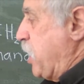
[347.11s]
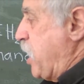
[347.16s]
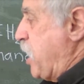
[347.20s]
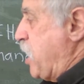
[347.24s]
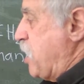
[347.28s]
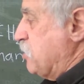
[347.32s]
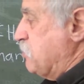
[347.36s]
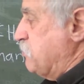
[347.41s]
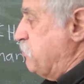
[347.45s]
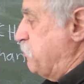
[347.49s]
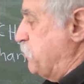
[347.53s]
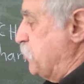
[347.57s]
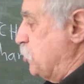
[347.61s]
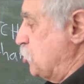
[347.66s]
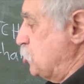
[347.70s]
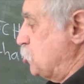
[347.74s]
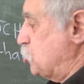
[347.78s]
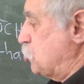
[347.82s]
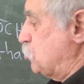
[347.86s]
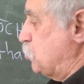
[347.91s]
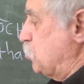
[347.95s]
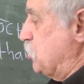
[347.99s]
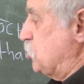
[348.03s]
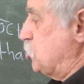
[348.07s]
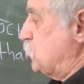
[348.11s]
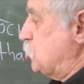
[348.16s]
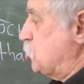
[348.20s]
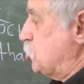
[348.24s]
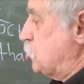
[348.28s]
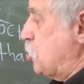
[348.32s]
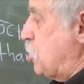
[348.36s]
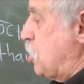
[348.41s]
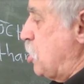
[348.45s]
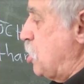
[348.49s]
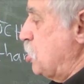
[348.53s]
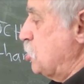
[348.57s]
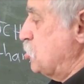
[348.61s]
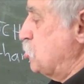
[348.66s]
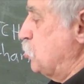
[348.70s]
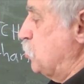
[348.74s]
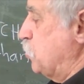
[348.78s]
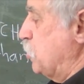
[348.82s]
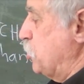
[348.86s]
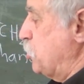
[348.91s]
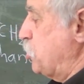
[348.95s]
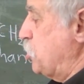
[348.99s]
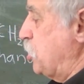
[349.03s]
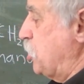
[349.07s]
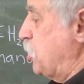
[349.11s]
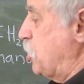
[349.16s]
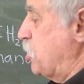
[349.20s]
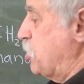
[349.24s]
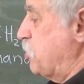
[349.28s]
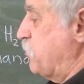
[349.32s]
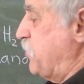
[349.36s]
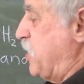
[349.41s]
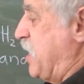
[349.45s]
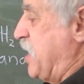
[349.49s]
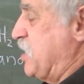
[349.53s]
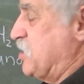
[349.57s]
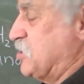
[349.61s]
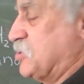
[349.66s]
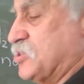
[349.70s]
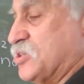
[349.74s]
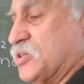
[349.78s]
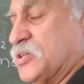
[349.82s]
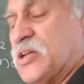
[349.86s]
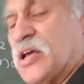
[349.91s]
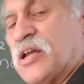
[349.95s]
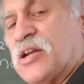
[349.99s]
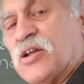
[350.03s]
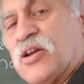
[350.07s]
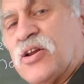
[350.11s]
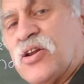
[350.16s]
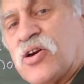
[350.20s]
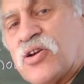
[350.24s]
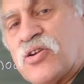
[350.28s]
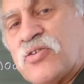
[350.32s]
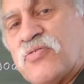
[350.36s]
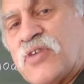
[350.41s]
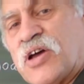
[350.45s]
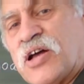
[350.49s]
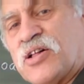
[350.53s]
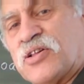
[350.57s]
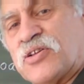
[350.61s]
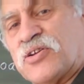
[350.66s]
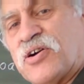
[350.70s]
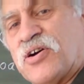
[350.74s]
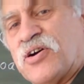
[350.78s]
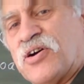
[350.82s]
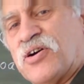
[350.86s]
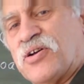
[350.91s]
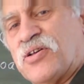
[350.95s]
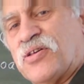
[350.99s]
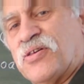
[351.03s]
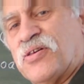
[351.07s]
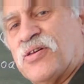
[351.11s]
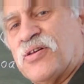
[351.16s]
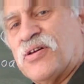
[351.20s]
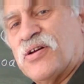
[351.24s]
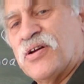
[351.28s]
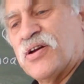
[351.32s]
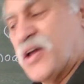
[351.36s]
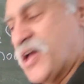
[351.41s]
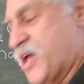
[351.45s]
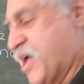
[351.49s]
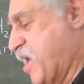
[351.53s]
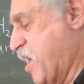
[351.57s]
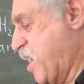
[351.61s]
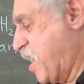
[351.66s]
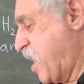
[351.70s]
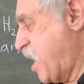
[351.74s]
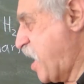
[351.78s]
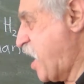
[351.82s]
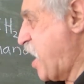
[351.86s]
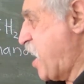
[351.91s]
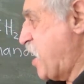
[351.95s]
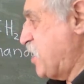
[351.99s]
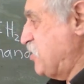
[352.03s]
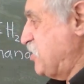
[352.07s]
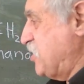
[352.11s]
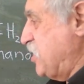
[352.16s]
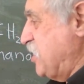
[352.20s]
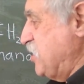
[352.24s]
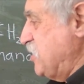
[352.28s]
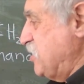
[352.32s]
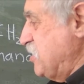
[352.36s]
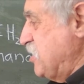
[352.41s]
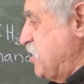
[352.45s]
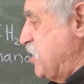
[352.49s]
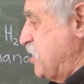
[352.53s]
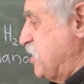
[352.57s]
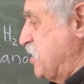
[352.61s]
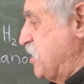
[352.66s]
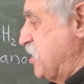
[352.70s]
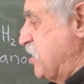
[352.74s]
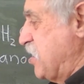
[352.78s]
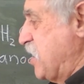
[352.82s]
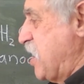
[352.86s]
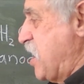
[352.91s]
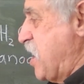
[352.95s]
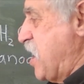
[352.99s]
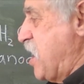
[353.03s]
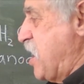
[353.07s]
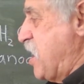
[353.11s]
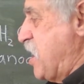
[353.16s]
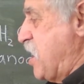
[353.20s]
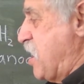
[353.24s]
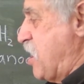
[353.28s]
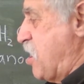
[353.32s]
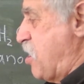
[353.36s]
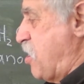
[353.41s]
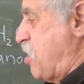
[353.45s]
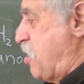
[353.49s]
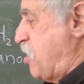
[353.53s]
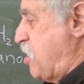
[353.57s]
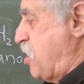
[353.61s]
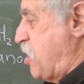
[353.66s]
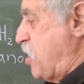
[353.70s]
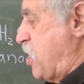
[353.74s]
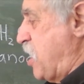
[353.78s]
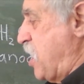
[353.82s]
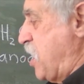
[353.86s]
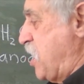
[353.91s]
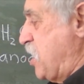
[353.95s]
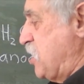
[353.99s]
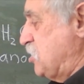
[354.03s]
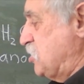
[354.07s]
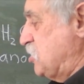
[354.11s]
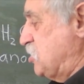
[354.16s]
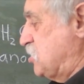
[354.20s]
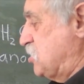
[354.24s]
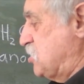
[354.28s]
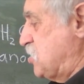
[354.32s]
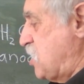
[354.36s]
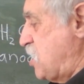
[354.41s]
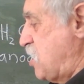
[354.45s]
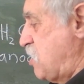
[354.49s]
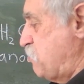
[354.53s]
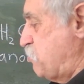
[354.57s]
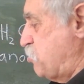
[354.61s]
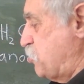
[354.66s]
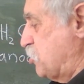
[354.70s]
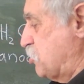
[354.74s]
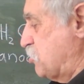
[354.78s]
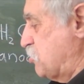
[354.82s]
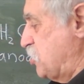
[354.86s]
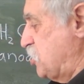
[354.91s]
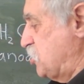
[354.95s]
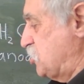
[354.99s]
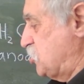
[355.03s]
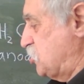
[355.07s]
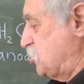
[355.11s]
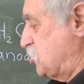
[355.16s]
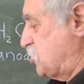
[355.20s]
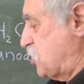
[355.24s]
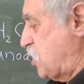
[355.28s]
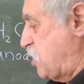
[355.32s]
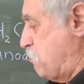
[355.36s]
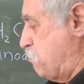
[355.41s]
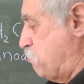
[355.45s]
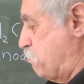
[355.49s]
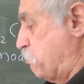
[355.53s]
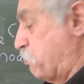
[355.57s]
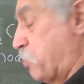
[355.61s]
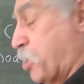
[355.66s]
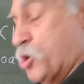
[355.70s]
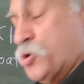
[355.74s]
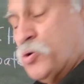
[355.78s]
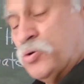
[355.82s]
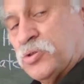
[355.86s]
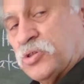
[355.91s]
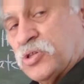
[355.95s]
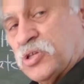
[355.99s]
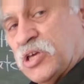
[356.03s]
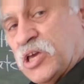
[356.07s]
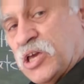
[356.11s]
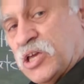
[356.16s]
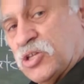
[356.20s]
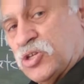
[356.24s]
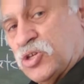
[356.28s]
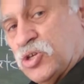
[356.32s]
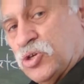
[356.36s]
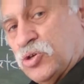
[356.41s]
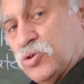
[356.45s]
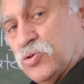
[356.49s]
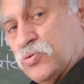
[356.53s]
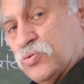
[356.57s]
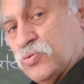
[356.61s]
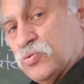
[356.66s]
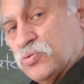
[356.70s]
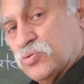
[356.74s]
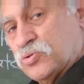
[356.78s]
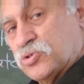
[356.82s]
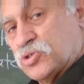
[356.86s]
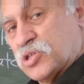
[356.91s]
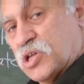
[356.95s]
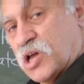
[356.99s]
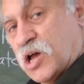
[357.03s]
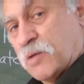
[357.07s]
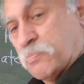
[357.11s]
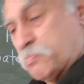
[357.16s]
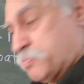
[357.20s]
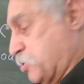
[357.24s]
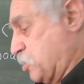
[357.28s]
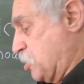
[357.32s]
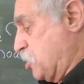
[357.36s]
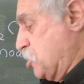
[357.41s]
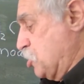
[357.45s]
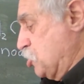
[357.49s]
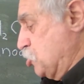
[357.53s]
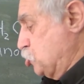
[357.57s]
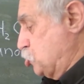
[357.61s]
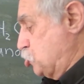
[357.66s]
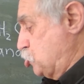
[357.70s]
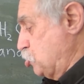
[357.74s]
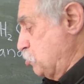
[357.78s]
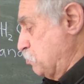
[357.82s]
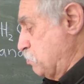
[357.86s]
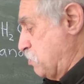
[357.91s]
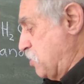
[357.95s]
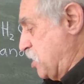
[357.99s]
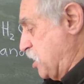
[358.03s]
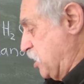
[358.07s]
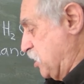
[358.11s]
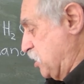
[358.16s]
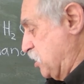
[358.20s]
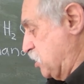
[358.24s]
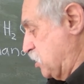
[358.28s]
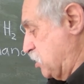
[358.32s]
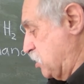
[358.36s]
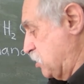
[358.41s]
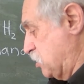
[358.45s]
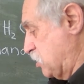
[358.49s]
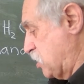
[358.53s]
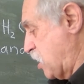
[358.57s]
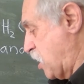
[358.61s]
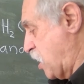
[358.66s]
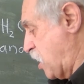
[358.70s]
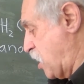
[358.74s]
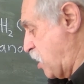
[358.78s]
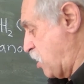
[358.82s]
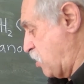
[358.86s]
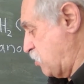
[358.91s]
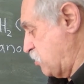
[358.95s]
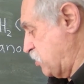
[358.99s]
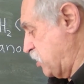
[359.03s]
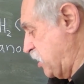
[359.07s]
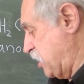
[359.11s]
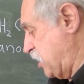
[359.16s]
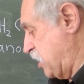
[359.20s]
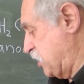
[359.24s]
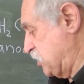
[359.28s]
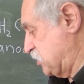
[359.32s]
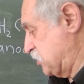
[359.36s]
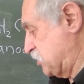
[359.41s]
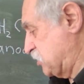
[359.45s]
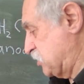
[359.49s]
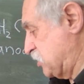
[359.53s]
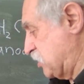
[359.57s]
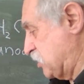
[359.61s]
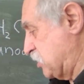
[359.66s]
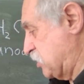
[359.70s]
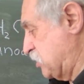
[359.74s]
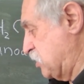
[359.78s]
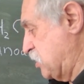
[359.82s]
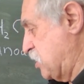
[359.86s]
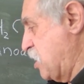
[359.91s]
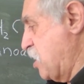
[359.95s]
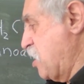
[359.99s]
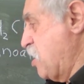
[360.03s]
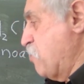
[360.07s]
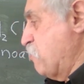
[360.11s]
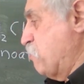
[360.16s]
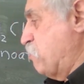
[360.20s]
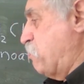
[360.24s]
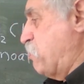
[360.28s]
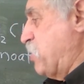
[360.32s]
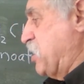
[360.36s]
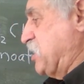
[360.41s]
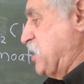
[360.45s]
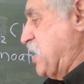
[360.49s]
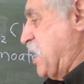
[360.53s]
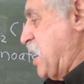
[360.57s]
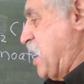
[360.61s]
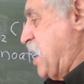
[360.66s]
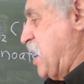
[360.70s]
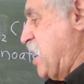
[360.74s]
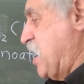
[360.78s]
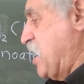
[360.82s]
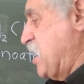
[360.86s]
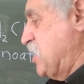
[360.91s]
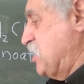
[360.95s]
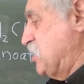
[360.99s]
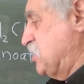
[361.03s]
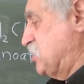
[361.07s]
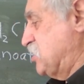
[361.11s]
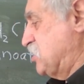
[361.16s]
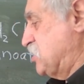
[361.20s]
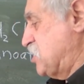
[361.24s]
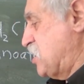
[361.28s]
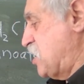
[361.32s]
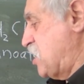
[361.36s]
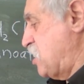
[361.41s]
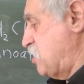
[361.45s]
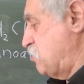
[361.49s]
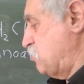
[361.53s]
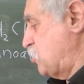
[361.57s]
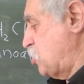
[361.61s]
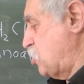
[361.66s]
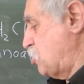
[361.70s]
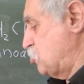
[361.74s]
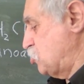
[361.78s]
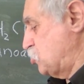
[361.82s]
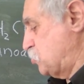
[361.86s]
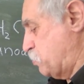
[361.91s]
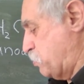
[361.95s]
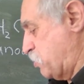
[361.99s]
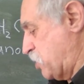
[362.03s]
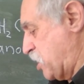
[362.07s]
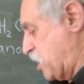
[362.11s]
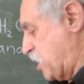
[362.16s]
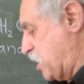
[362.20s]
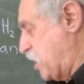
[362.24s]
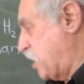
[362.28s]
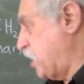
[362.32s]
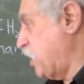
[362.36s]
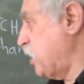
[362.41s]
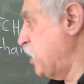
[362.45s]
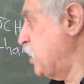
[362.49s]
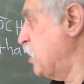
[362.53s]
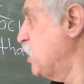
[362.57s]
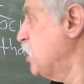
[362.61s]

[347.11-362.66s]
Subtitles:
at first we start with a lot of acid and a lot of alcohol. And then as time progresses, they both get used up to make our ester. But as time goes by,